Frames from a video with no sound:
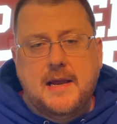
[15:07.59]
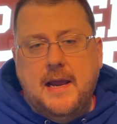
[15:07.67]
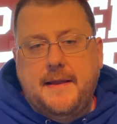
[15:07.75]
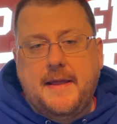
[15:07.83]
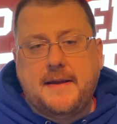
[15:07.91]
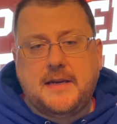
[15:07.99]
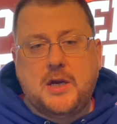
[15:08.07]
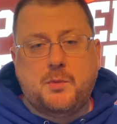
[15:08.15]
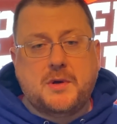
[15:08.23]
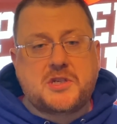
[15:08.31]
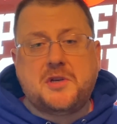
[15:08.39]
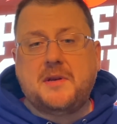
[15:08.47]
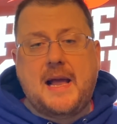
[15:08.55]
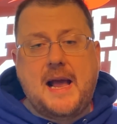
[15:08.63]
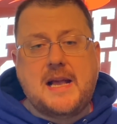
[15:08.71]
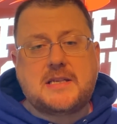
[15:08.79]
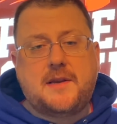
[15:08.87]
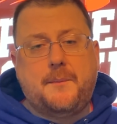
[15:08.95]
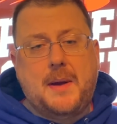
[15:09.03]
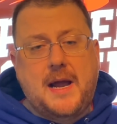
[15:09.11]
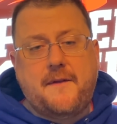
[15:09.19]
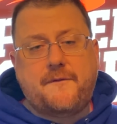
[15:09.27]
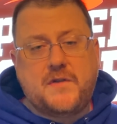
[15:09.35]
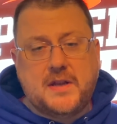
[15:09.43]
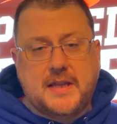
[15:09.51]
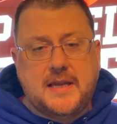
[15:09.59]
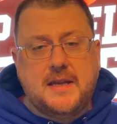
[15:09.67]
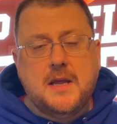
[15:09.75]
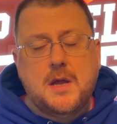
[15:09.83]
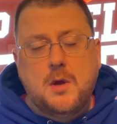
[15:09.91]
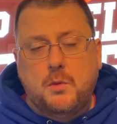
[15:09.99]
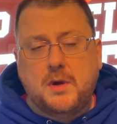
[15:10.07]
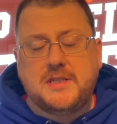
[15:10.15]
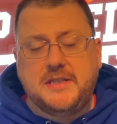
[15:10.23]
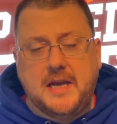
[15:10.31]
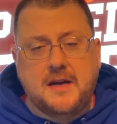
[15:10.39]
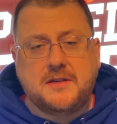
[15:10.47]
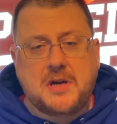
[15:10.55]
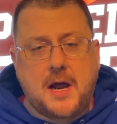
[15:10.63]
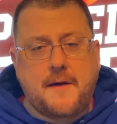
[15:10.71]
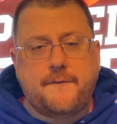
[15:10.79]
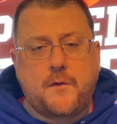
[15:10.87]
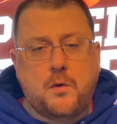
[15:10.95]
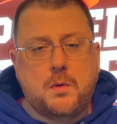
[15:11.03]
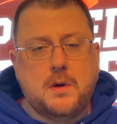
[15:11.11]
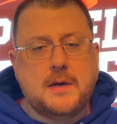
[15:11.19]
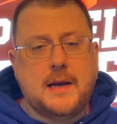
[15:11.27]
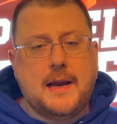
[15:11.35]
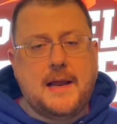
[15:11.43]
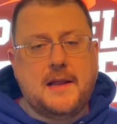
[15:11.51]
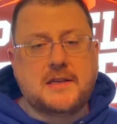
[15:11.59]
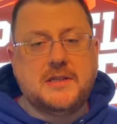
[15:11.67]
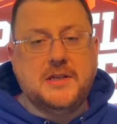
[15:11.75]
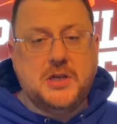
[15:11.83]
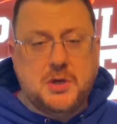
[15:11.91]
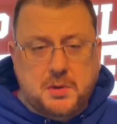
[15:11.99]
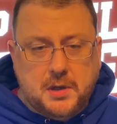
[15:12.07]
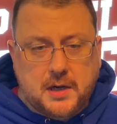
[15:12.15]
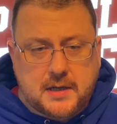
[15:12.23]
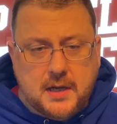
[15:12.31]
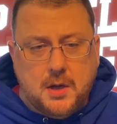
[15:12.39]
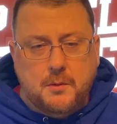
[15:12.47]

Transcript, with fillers: and that the original ask by Philly was young top forward Alex Newhook,